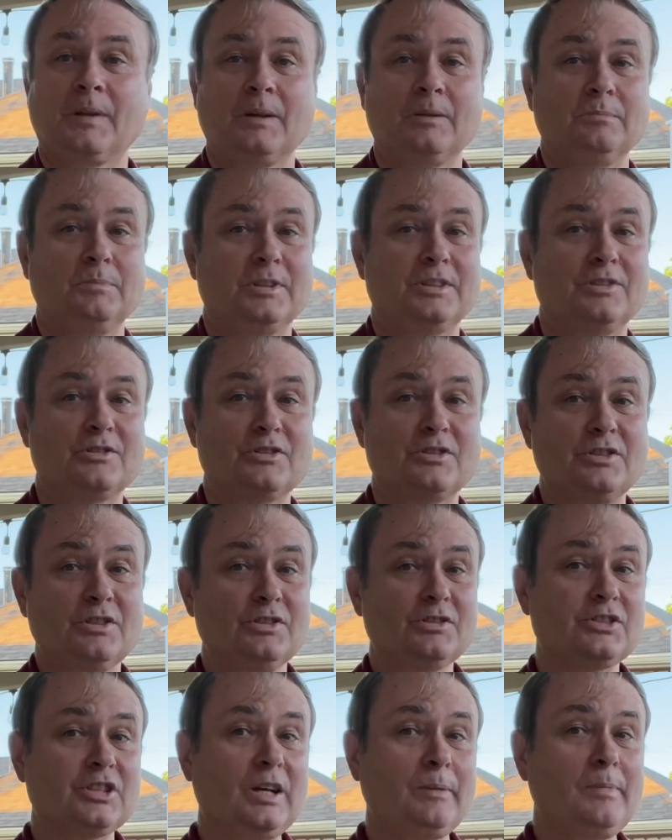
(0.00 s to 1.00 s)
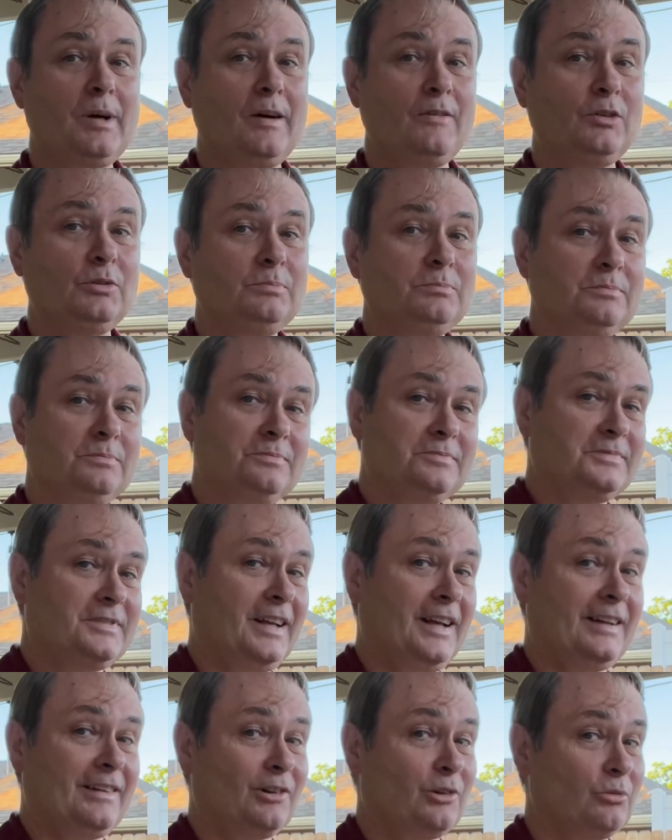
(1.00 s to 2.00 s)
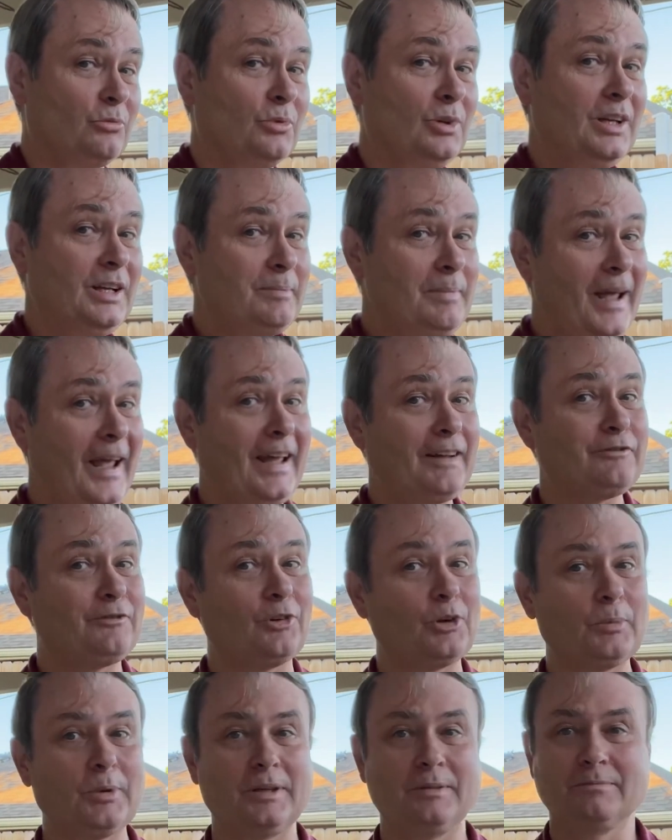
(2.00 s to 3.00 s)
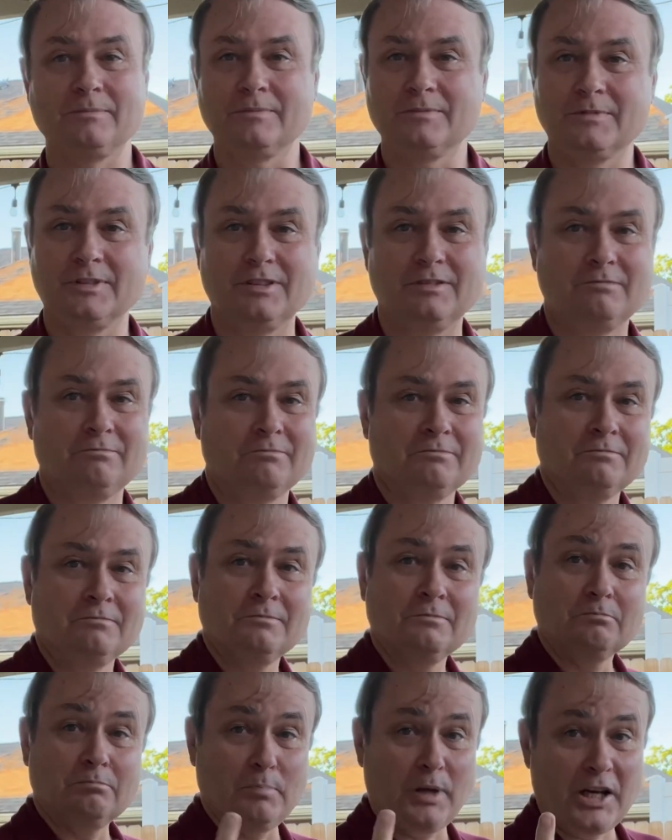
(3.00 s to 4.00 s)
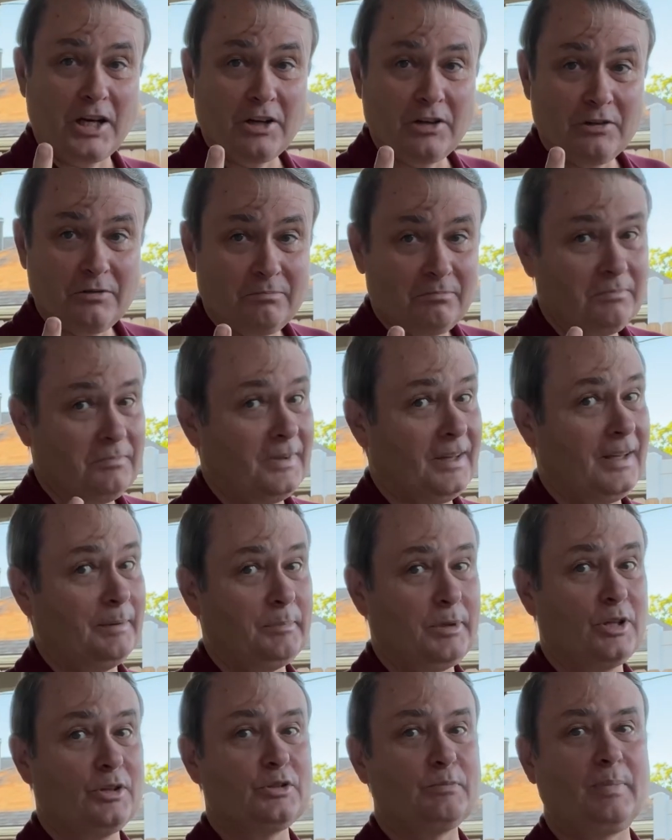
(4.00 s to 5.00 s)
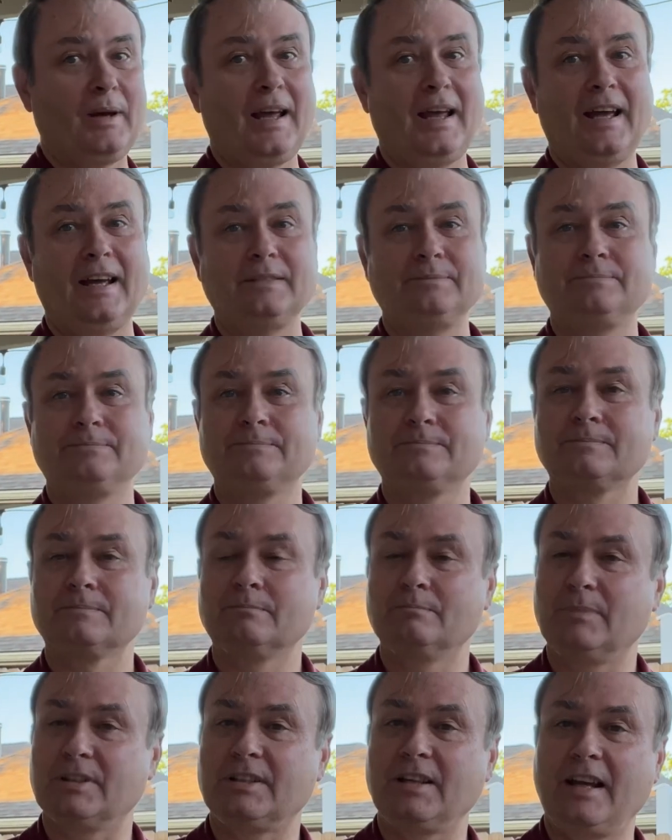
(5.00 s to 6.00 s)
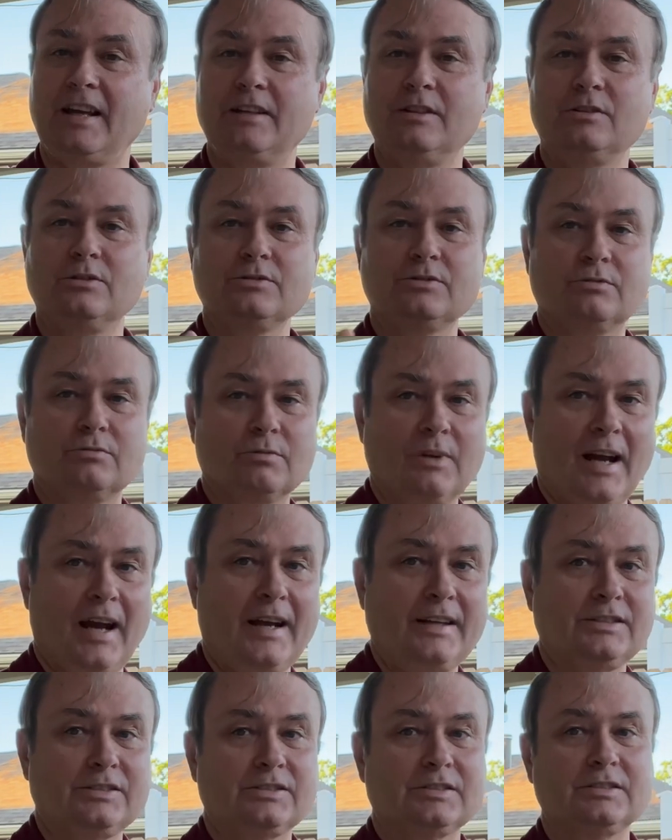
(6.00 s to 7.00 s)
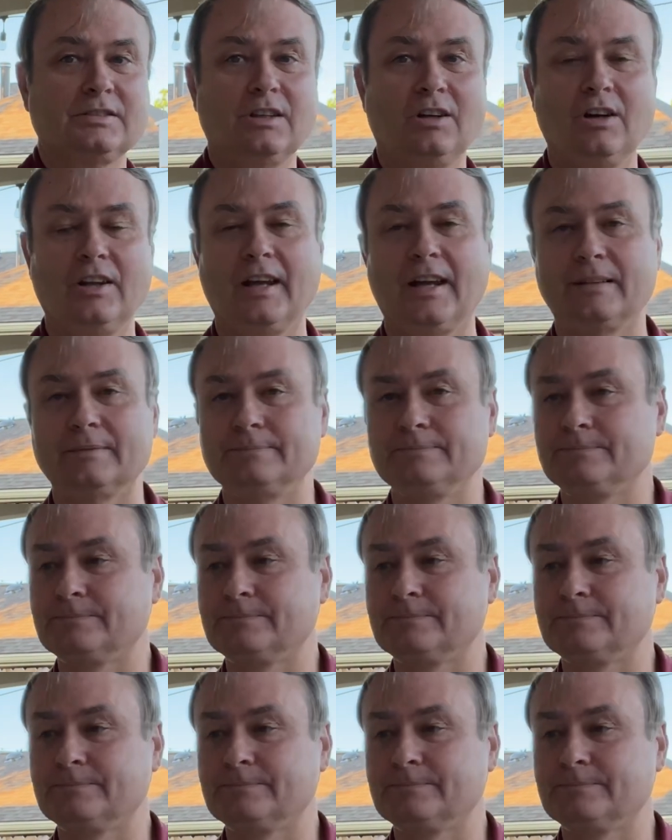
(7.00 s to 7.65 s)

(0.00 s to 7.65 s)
But there's still some of them that are really bad for me. Beer's bad, potatoes, rice, all that.